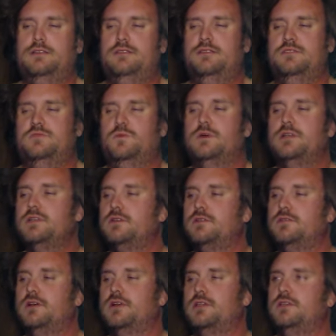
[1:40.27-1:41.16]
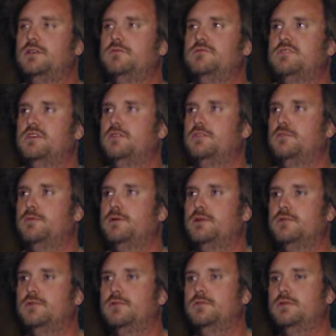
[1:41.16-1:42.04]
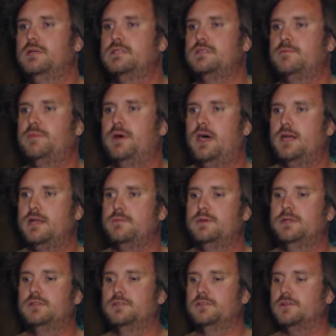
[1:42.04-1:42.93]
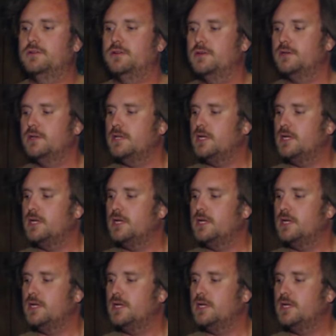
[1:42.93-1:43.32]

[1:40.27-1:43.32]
this one dude on YouTube who is a bodybuilder,